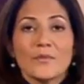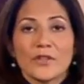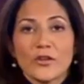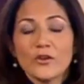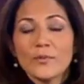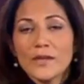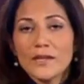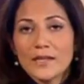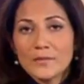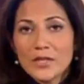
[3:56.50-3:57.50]
But the European
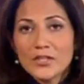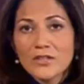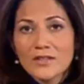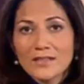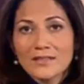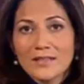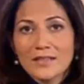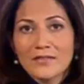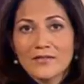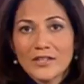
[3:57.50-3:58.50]
Commission says that the
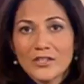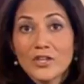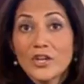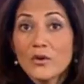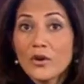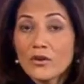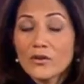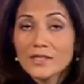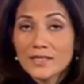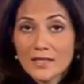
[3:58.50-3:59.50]
convention no
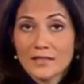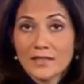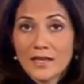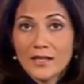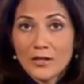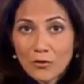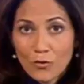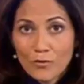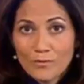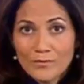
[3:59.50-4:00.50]
longer exists in
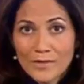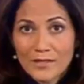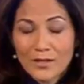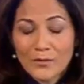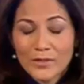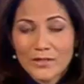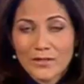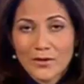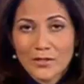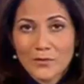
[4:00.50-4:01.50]
law. Here's our business
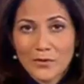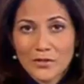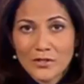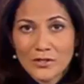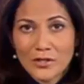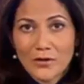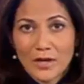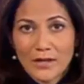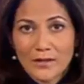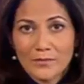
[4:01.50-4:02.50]
correspondent, Joe
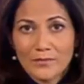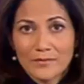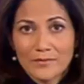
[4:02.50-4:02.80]
Lynam.